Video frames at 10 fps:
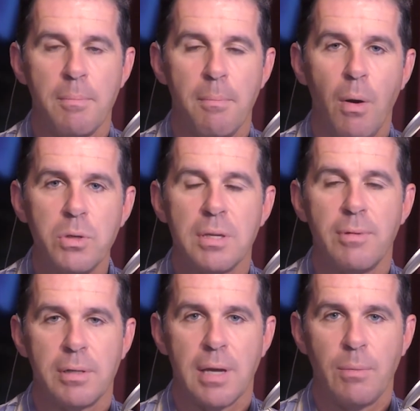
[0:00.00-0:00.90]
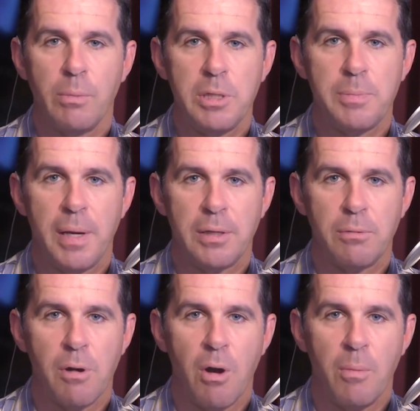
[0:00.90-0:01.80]
Most of our time will be spent
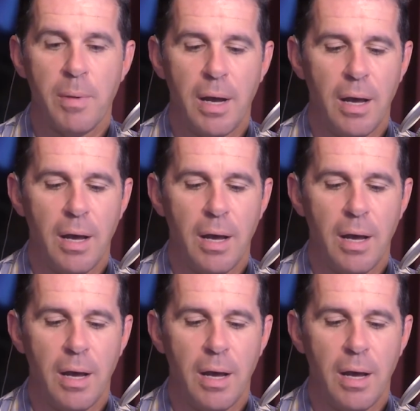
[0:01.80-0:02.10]
in Rome.